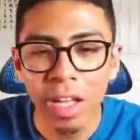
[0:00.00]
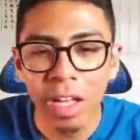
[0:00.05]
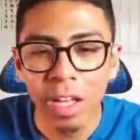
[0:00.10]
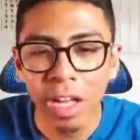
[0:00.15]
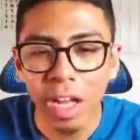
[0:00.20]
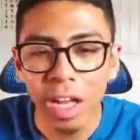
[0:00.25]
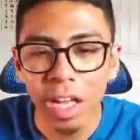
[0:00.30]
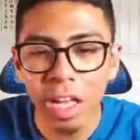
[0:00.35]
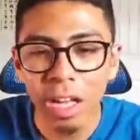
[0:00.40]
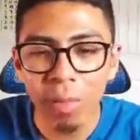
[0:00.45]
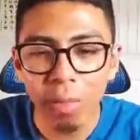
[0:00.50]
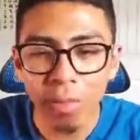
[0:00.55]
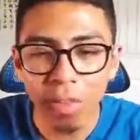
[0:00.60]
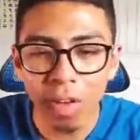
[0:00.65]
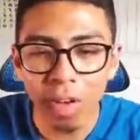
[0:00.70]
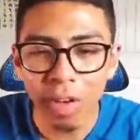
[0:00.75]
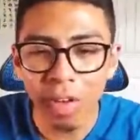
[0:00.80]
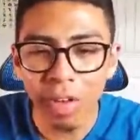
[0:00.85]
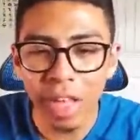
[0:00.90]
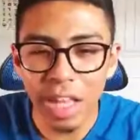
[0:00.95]
I think it was
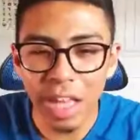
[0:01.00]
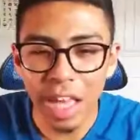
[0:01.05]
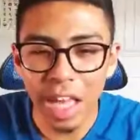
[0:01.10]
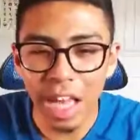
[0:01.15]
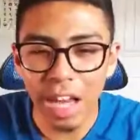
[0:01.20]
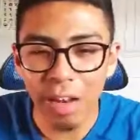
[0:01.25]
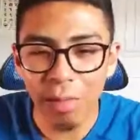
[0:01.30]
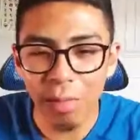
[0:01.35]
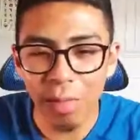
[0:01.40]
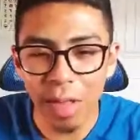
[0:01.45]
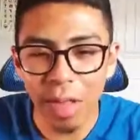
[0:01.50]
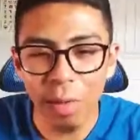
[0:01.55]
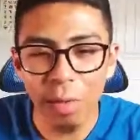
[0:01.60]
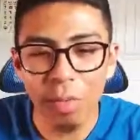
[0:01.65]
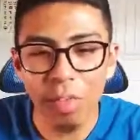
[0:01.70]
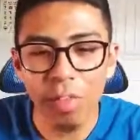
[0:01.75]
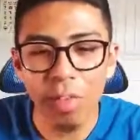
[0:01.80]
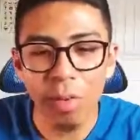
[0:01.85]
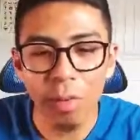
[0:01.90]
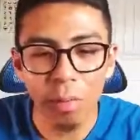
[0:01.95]
called the Canopy. It
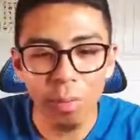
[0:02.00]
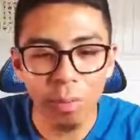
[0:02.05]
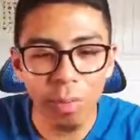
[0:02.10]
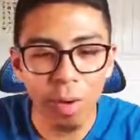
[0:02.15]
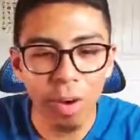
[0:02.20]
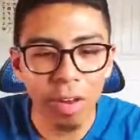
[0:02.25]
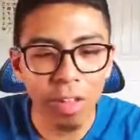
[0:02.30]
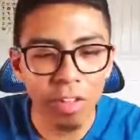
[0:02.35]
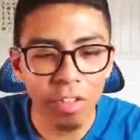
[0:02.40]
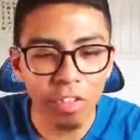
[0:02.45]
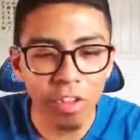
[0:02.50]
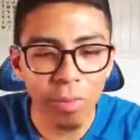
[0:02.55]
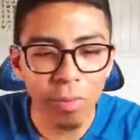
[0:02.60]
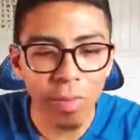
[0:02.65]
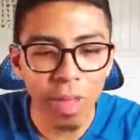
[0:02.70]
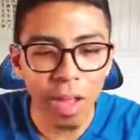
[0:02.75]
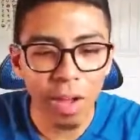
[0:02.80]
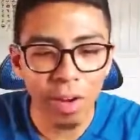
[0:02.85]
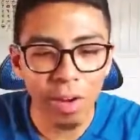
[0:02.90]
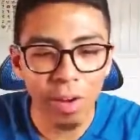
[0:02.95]
was the part of the ship
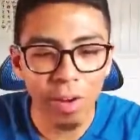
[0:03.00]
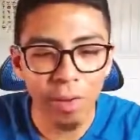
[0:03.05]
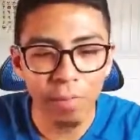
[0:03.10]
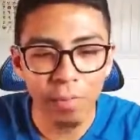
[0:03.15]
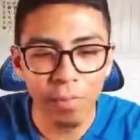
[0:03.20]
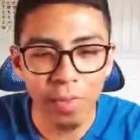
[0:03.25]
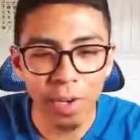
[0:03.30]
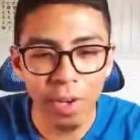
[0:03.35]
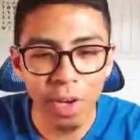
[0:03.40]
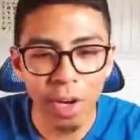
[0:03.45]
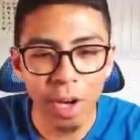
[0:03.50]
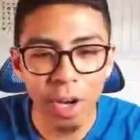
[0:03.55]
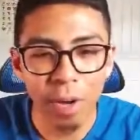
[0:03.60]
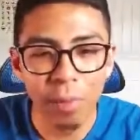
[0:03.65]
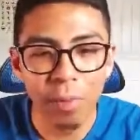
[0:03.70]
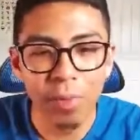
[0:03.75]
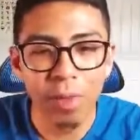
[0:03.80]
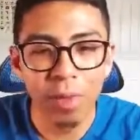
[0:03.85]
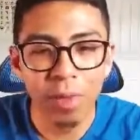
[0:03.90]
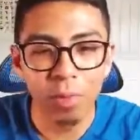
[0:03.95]
that,
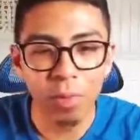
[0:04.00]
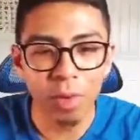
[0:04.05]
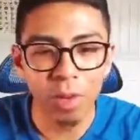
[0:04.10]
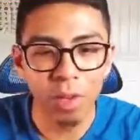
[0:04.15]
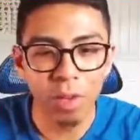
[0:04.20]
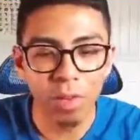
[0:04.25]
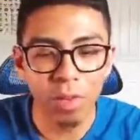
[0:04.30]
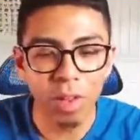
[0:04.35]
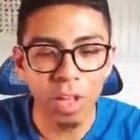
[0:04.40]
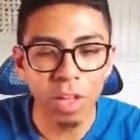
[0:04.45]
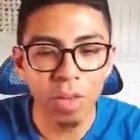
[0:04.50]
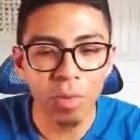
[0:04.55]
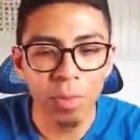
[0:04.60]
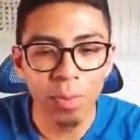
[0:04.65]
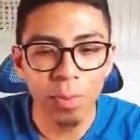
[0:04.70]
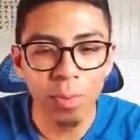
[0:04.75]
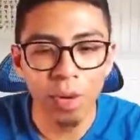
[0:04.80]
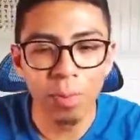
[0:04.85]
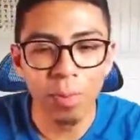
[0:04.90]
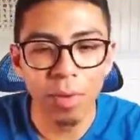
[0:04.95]
that you would
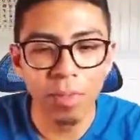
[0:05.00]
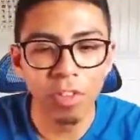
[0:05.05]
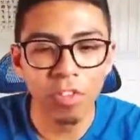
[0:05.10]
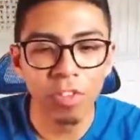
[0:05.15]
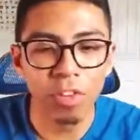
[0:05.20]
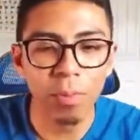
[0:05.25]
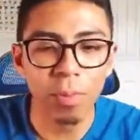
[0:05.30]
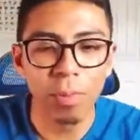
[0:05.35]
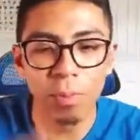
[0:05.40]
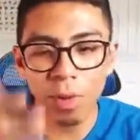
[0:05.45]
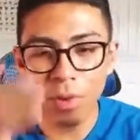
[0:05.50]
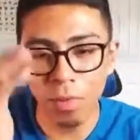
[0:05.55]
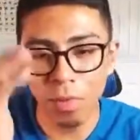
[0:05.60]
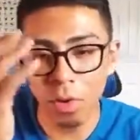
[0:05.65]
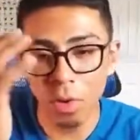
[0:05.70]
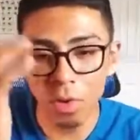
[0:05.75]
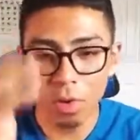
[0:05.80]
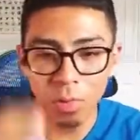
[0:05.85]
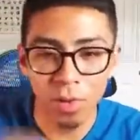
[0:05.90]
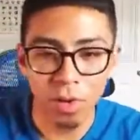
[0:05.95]
put above the ship above
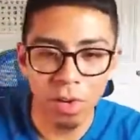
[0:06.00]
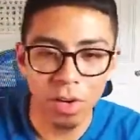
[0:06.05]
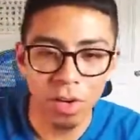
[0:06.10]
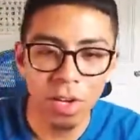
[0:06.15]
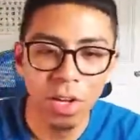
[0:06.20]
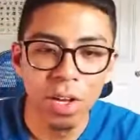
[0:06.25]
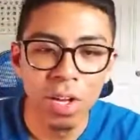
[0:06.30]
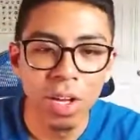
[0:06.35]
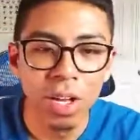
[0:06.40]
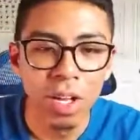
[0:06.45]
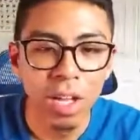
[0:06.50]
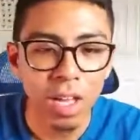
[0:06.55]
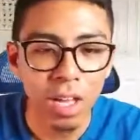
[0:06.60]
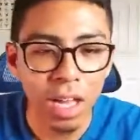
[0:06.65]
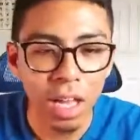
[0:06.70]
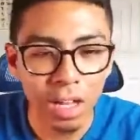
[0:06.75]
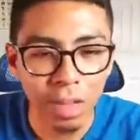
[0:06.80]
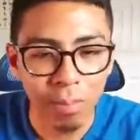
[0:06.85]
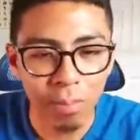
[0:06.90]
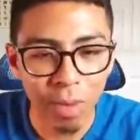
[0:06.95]
Olimar,
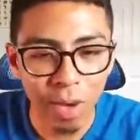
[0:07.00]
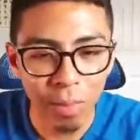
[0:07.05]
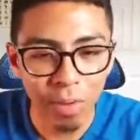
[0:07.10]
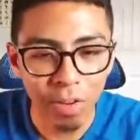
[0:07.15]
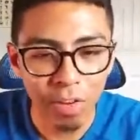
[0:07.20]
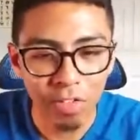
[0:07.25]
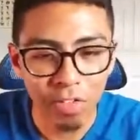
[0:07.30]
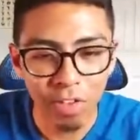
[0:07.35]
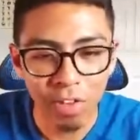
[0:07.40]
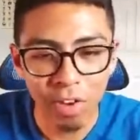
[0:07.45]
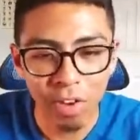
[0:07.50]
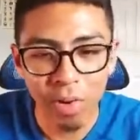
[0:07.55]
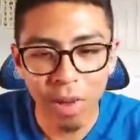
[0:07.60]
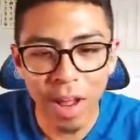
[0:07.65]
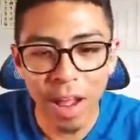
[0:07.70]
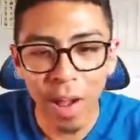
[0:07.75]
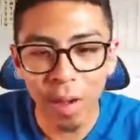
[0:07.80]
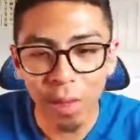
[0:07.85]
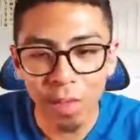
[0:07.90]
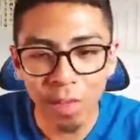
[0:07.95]
that pretty much, you know,
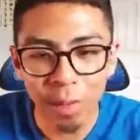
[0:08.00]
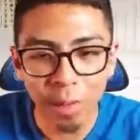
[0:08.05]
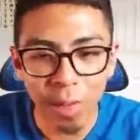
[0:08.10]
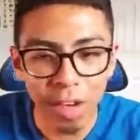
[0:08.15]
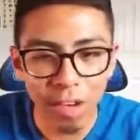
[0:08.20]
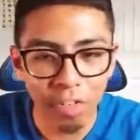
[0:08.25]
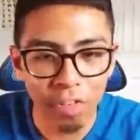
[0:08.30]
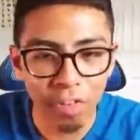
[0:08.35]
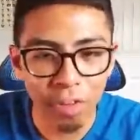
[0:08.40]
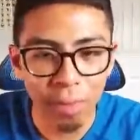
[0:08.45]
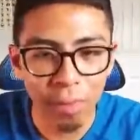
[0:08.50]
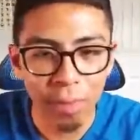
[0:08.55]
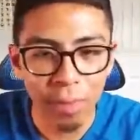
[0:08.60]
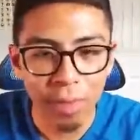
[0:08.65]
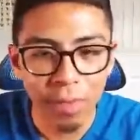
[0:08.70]
housed them in his ship.